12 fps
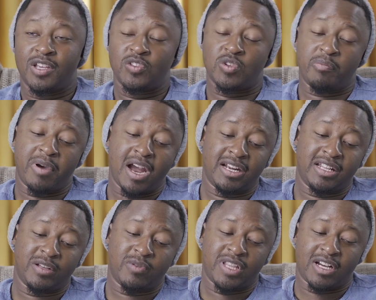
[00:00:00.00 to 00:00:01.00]
So apparently
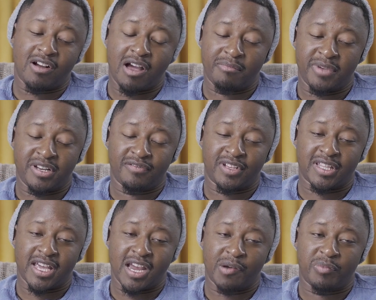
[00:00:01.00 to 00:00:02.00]
when they caught Minerva at
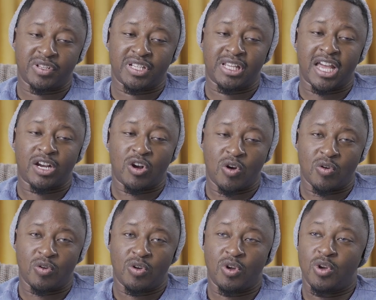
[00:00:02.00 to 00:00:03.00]
the airport, they're like, oh,